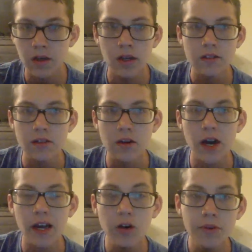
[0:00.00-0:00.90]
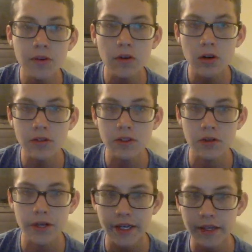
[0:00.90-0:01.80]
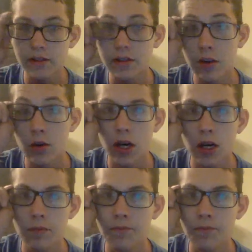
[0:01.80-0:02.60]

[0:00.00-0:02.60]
So I hope you all enjoy it. So um,